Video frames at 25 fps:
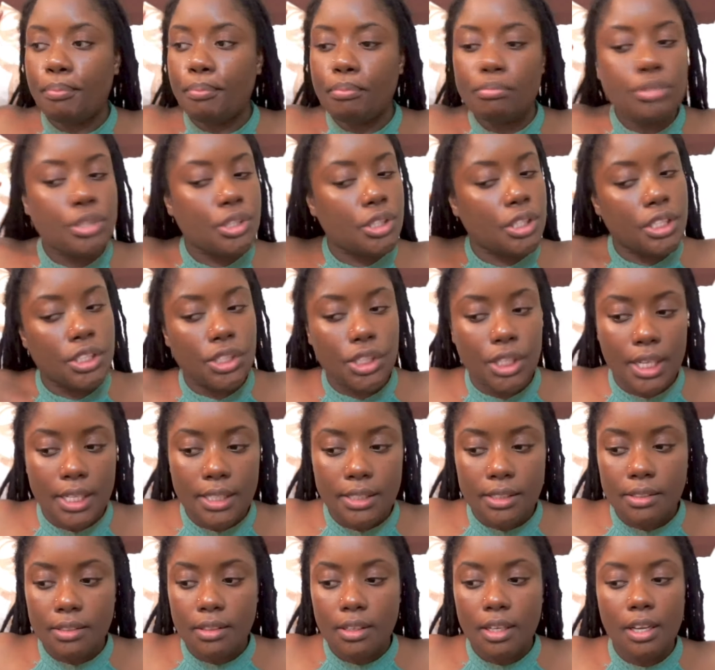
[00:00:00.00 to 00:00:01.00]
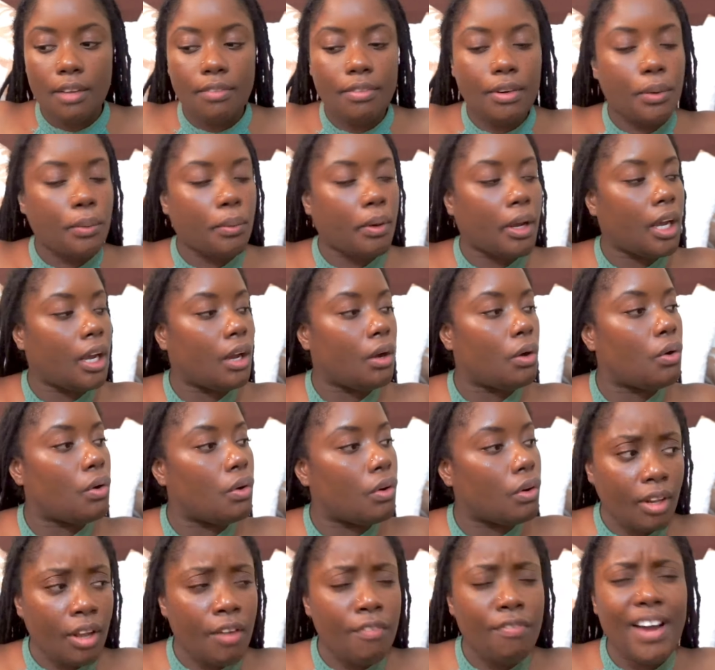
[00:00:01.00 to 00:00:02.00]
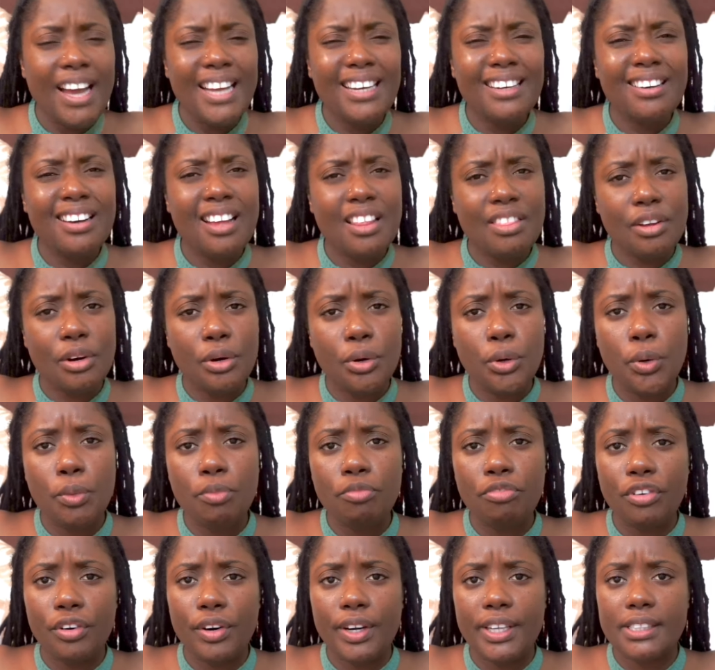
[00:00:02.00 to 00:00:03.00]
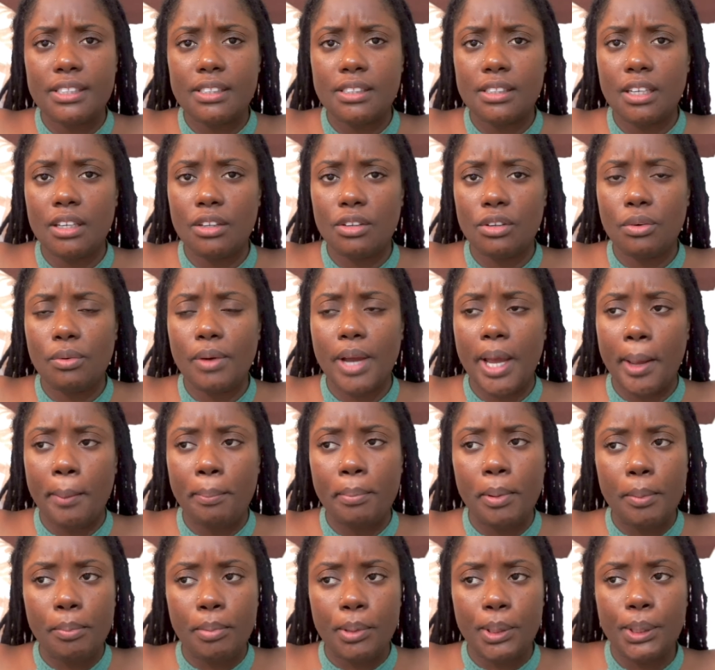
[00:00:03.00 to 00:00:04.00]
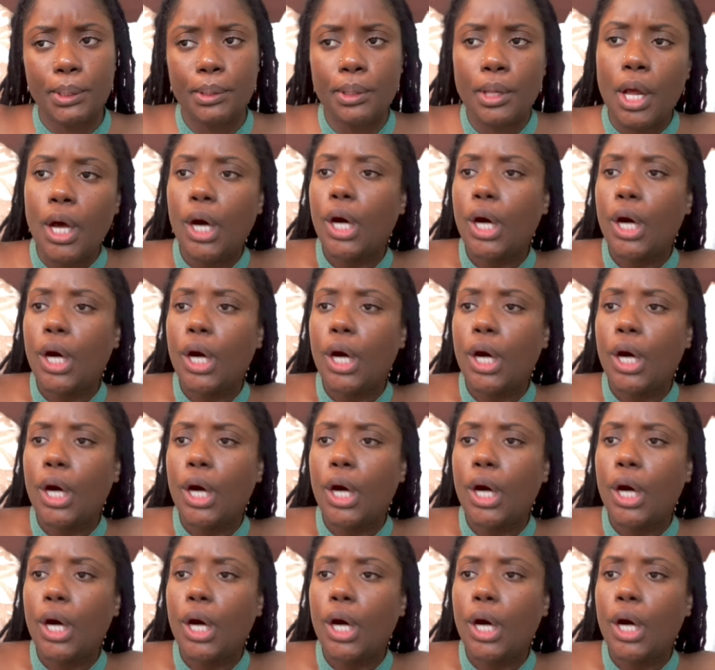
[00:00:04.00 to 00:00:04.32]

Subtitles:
should just give away or find another home for it, you know, where people